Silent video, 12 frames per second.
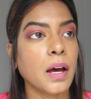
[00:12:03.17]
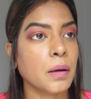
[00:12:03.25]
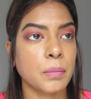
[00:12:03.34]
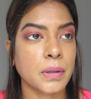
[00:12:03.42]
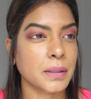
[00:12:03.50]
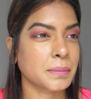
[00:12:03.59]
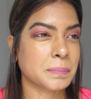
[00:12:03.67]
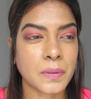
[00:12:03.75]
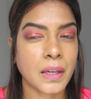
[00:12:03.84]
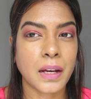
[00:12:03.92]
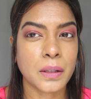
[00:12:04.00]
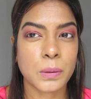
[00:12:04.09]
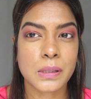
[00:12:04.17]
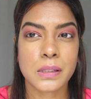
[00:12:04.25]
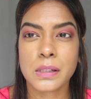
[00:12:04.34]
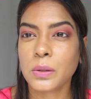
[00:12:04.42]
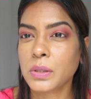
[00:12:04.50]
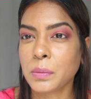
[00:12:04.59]
I mean, otherwise
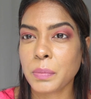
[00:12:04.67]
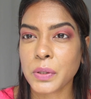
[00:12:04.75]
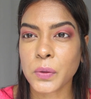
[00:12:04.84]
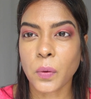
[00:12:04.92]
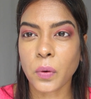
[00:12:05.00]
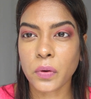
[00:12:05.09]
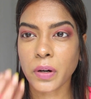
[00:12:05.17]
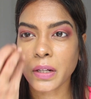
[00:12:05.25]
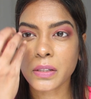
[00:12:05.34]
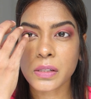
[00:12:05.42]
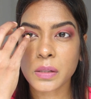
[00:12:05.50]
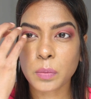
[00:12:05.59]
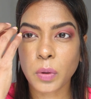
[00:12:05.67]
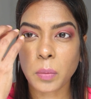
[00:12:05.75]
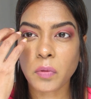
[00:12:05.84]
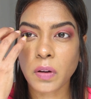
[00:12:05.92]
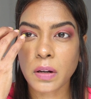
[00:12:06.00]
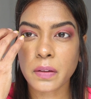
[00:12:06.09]
it looks a bit alright, just a
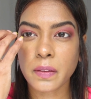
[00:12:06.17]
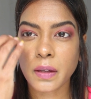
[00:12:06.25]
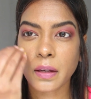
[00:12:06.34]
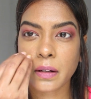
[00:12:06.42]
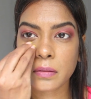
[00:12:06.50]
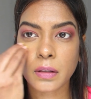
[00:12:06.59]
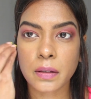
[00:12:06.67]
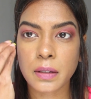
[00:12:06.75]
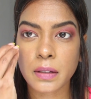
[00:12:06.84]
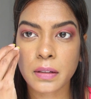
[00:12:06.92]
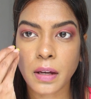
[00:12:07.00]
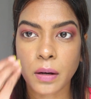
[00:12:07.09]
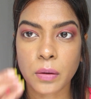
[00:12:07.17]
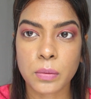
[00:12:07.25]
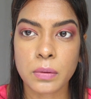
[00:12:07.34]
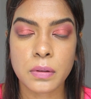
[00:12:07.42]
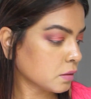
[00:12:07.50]
blob of color there, nothing down.